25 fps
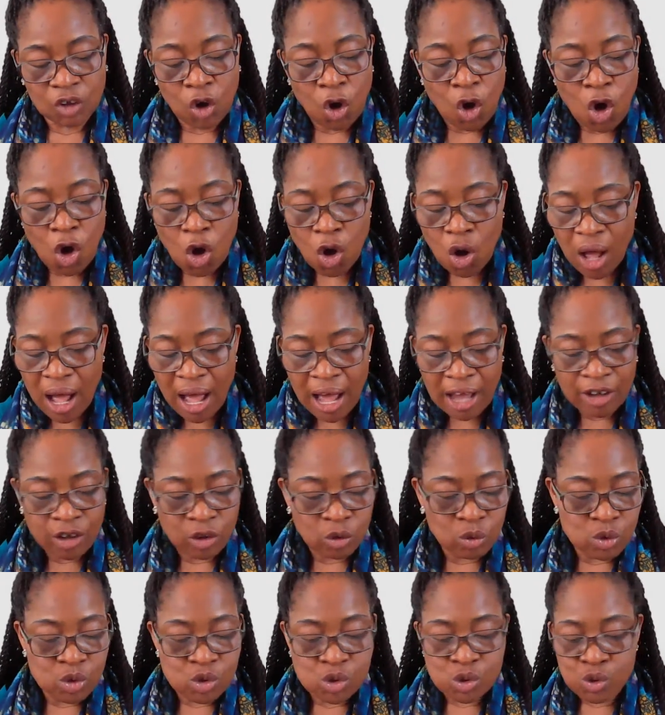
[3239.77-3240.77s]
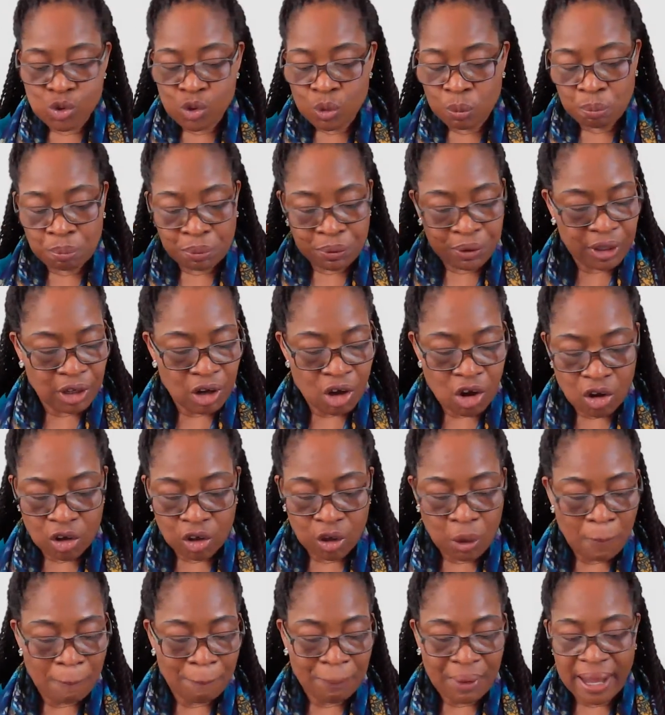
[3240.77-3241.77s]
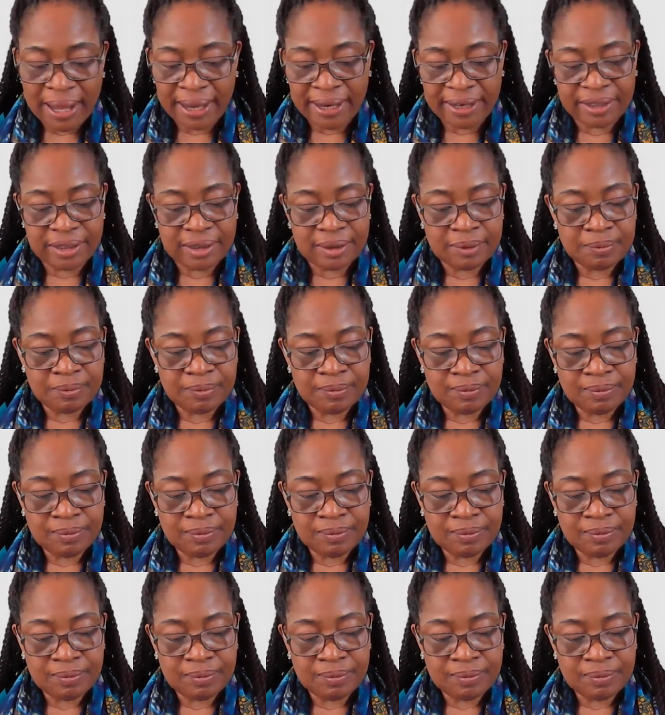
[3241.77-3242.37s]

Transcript: Or are you too preoccupied